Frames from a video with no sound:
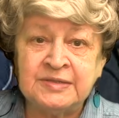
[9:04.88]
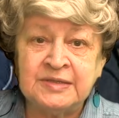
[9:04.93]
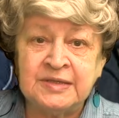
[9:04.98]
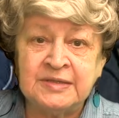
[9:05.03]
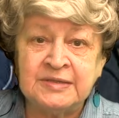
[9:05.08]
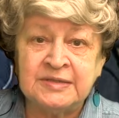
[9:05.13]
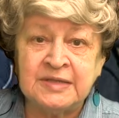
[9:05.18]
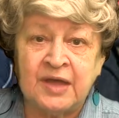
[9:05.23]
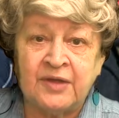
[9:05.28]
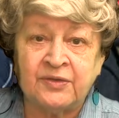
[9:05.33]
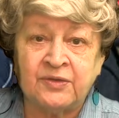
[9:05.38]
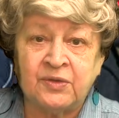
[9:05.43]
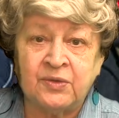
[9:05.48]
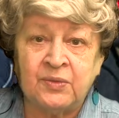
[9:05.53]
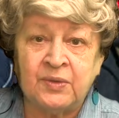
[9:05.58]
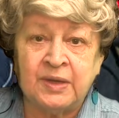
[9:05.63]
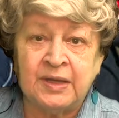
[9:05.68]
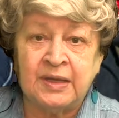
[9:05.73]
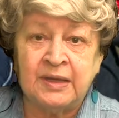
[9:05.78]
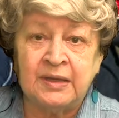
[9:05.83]
in South
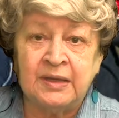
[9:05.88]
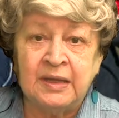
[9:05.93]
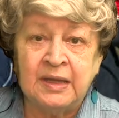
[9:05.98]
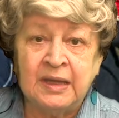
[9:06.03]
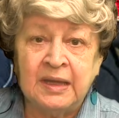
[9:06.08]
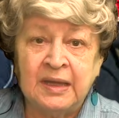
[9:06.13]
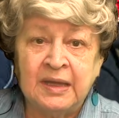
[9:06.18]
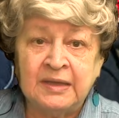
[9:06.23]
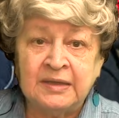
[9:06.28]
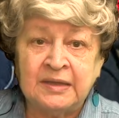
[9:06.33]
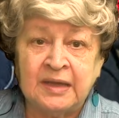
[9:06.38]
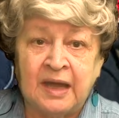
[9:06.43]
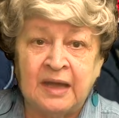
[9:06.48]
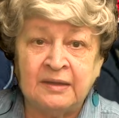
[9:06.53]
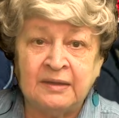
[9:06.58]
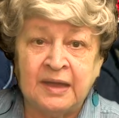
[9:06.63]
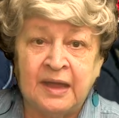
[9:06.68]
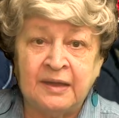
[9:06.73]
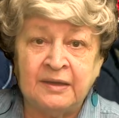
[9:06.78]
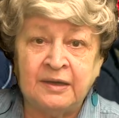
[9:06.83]
Korea,
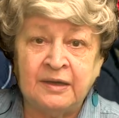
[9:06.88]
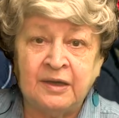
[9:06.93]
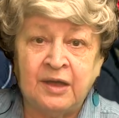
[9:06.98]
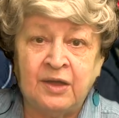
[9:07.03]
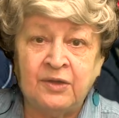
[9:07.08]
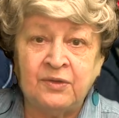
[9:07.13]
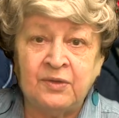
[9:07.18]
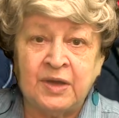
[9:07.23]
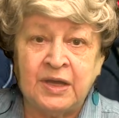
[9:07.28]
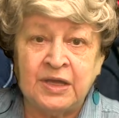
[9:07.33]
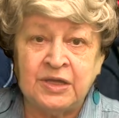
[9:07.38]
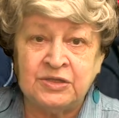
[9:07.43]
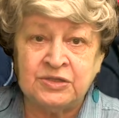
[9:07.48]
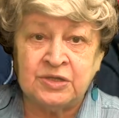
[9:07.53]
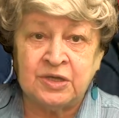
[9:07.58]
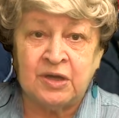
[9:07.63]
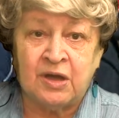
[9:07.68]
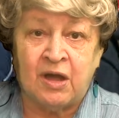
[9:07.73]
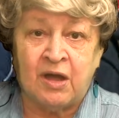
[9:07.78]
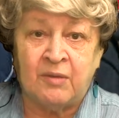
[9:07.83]
Thailand, and other
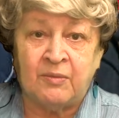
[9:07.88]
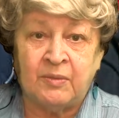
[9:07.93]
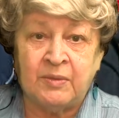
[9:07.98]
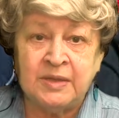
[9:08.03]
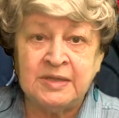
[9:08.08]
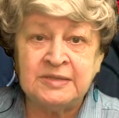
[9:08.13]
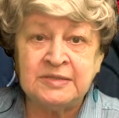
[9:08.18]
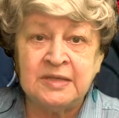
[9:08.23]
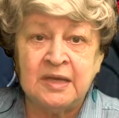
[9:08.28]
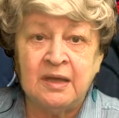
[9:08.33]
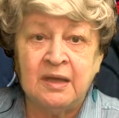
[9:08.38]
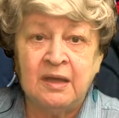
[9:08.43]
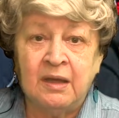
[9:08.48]
Asian economies,